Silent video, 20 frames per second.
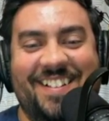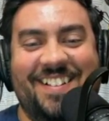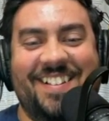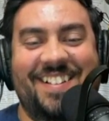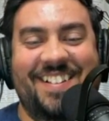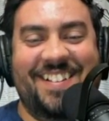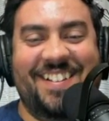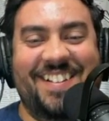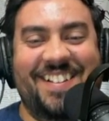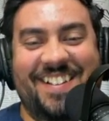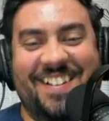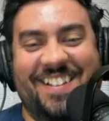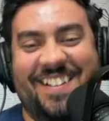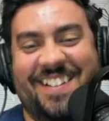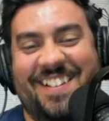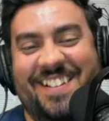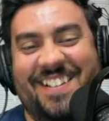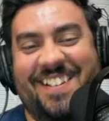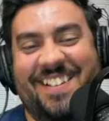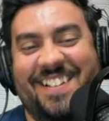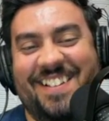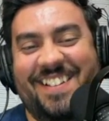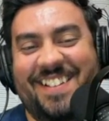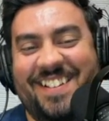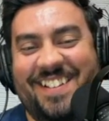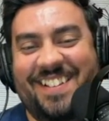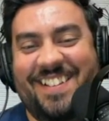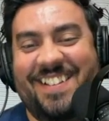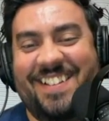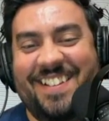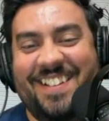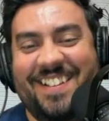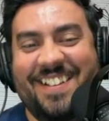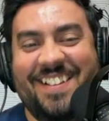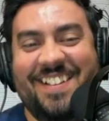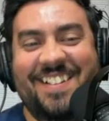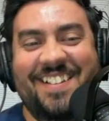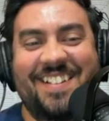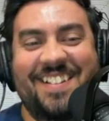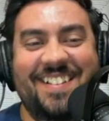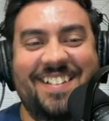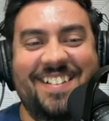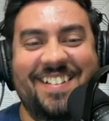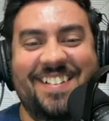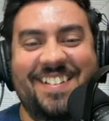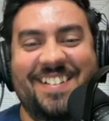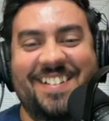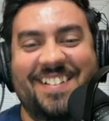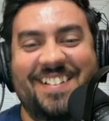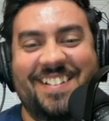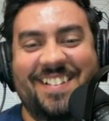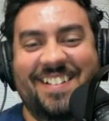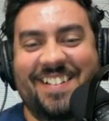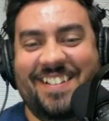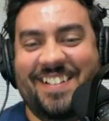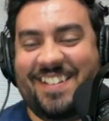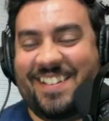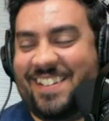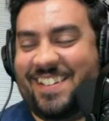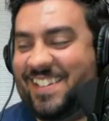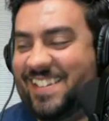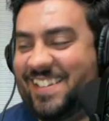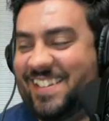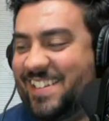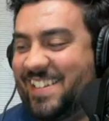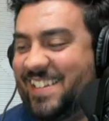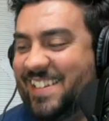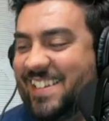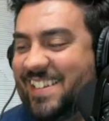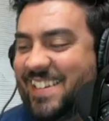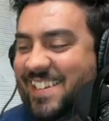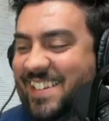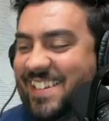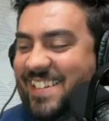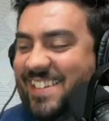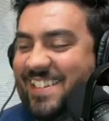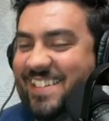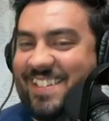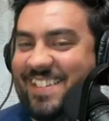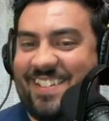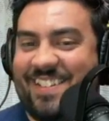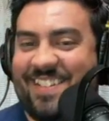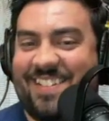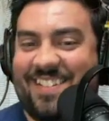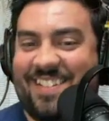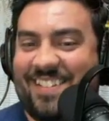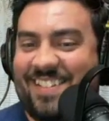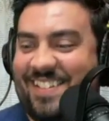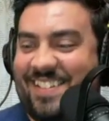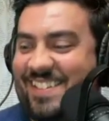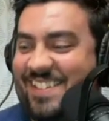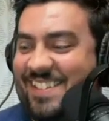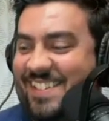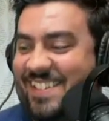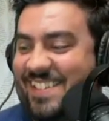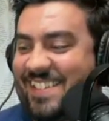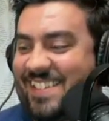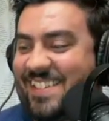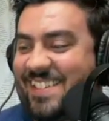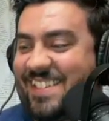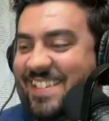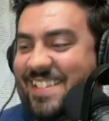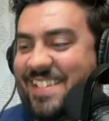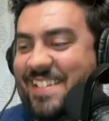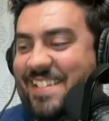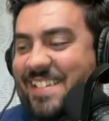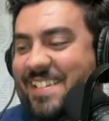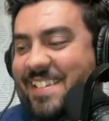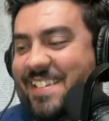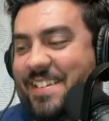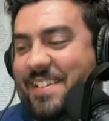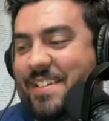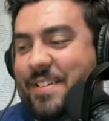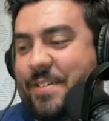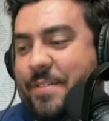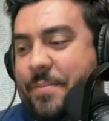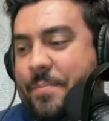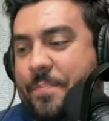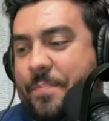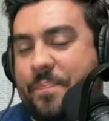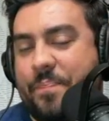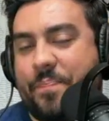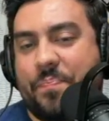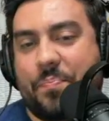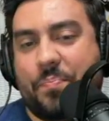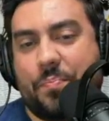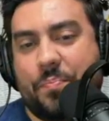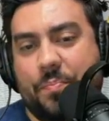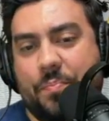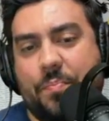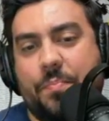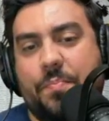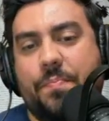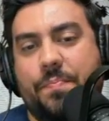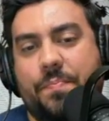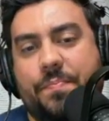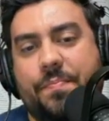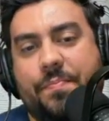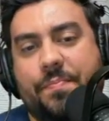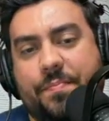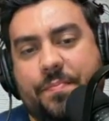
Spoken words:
(silent)